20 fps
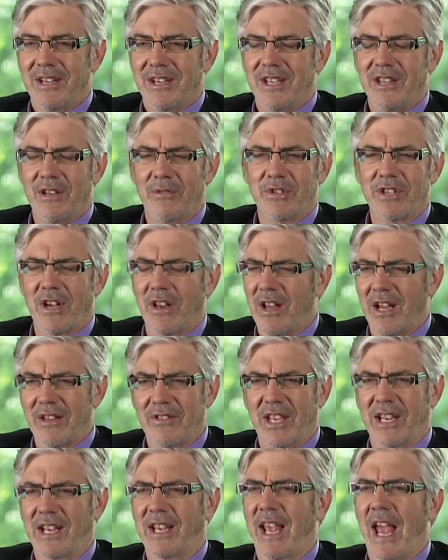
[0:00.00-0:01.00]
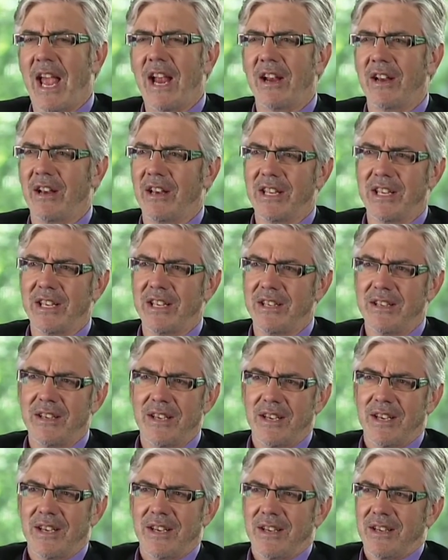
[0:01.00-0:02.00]
And there was, I like that gangly,
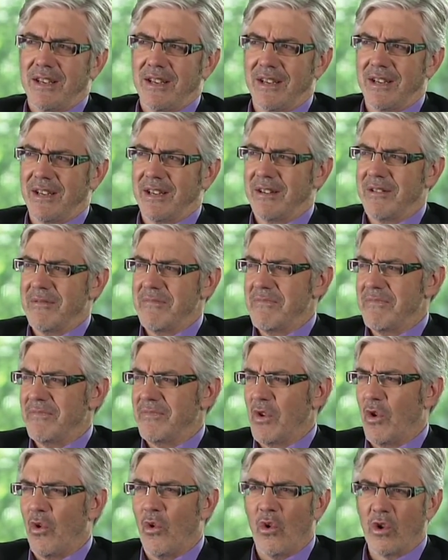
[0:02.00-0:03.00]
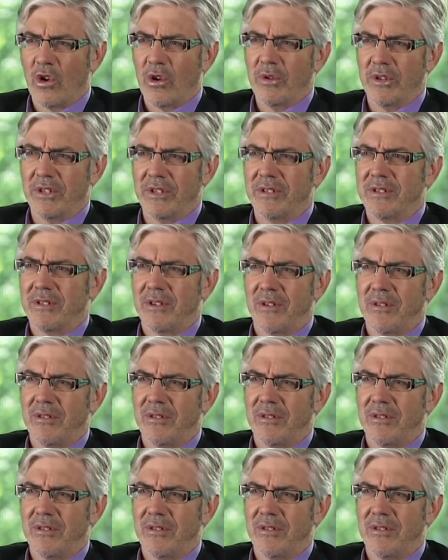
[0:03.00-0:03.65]
um, awkward